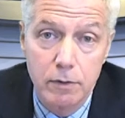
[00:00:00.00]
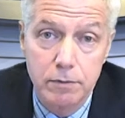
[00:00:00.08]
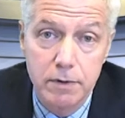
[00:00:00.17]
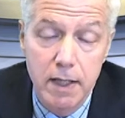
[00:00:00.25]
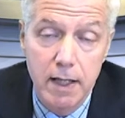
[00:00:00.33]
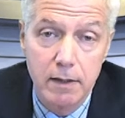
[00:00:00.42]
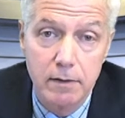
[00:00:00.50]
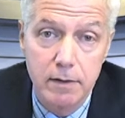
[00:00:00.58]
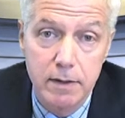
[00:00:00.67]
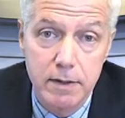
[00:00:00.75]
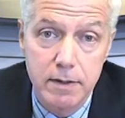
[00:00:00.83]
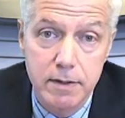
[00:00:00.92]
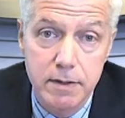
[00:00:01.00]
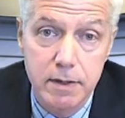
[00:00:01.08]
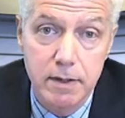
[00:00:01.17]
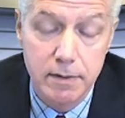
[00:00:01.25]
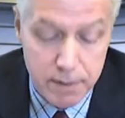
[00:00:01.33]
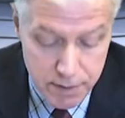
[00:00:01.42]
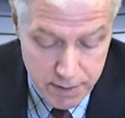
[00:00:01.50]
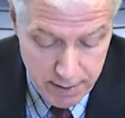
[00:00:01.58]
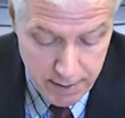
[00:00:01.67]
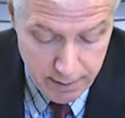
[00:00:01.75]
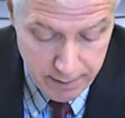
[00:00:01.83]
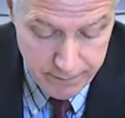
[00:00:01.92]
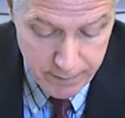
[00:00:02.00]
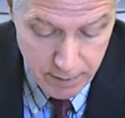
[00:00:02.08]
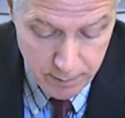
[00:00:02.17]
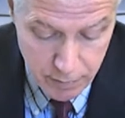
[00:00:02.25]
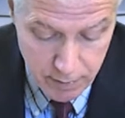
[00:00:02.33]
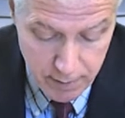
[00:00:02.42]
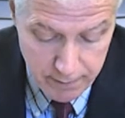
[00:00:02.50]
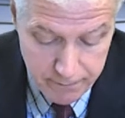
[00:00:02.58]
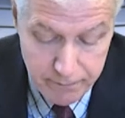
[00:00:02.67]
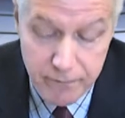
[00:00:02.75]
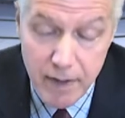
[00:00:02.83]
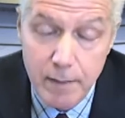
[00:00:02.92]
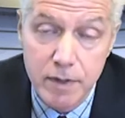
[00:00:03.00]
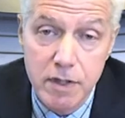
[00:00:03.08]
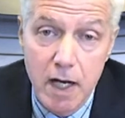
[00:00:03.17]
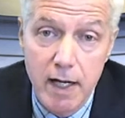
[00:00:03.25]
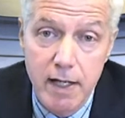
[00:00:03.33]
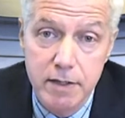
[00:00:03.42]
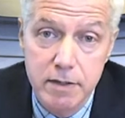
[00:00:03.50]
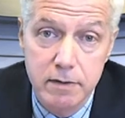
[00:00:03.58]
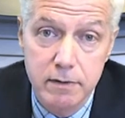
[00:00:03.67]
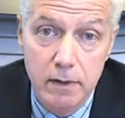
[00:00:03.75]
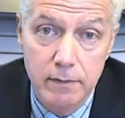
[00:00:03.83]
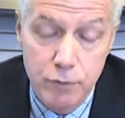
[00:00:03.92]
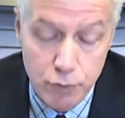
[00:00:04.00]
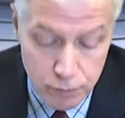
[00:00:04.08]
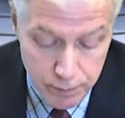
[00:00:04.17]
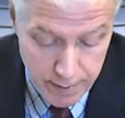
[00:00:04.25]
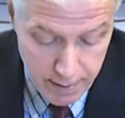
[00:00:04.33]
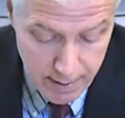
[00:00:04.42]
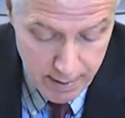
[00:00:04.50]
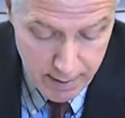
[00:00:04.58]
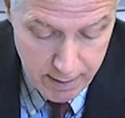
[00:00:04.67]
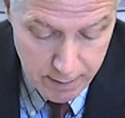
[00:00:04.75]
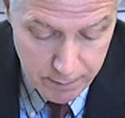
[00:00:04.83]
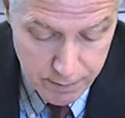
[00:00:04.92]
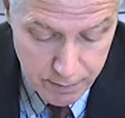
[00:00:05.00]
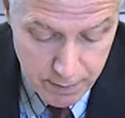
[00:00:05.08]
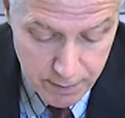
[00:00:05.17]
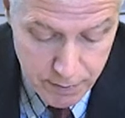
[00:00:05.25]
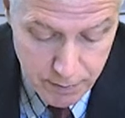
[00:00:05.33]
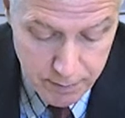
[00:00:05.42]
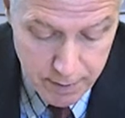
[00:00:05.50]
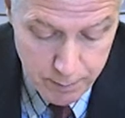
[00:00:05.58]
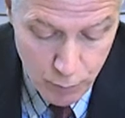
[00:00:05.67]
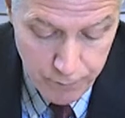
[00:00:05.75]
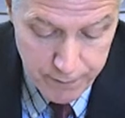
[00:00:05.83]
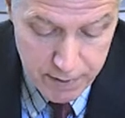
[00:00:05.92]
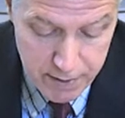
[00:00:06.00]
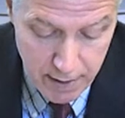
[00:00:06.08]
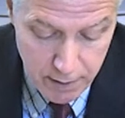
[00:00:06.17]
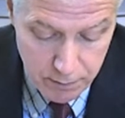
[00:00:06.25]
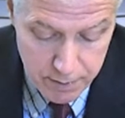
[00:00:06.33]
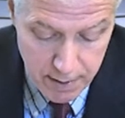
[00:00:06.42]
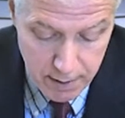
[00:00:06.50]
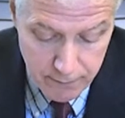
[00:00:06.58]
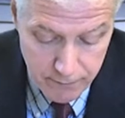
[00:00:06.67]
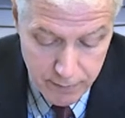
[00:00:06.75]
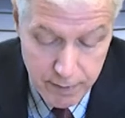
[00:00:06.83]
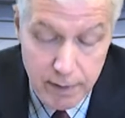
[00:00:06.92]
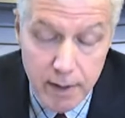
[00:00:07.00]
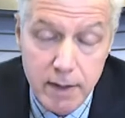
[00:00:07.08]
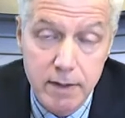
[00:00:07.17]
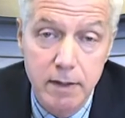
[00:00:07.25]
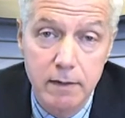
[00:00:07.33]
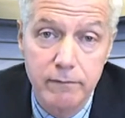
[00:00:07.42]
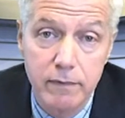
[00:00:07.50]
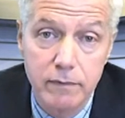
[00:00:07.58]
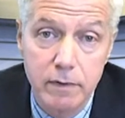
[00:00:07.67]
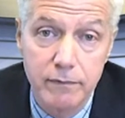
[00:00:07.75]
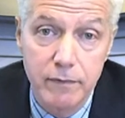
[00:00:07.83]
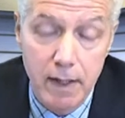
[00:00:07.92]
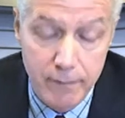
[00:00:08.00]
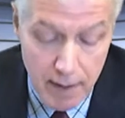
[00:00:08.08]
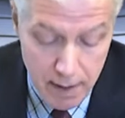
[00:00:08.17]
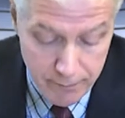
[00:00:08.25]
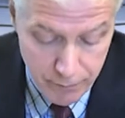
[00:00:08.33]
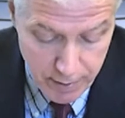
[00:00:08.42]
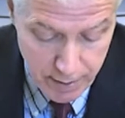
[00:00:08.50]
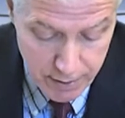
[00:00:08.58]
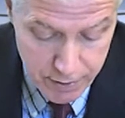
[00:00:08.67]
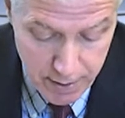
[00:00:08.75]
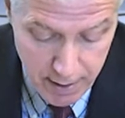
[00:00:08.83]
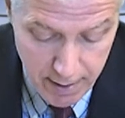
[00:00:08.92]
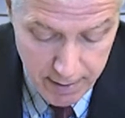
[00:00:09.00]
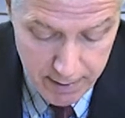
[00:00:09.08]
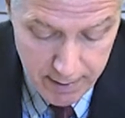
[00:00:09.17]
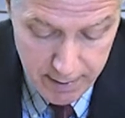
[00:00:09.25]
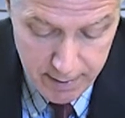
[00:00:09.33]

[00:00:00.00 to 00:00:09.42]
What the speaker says: Hotel is the scene of a number of famous heists of jewelry. It was also the movie set hotel for the 1955 Alfred Hitchcock